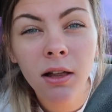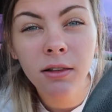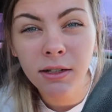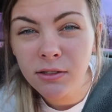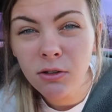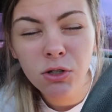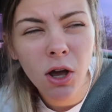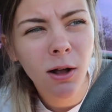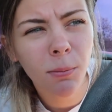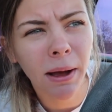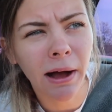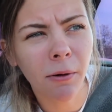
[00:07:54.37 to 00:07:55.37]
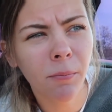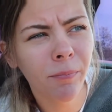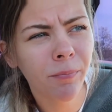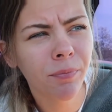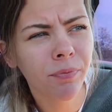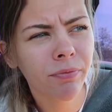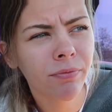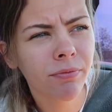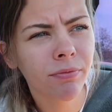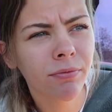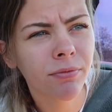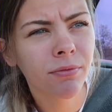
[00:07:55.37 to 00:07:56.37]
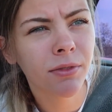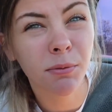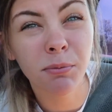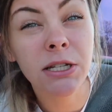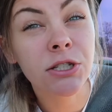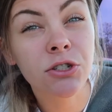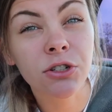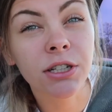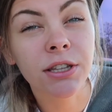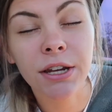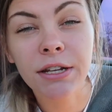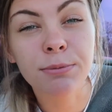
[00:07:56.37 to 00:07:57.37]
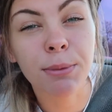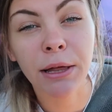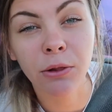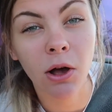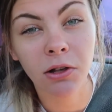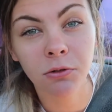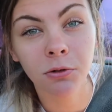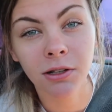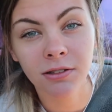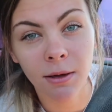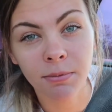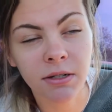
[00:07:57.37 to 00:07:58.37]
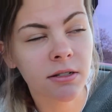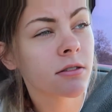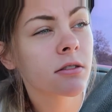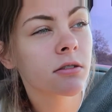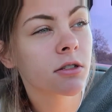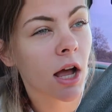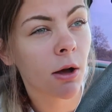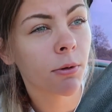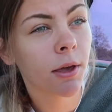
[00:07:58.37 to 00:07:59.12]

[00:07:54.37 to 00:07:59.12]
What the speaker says: let's go talk about the mystery that is my law school acceptance, shall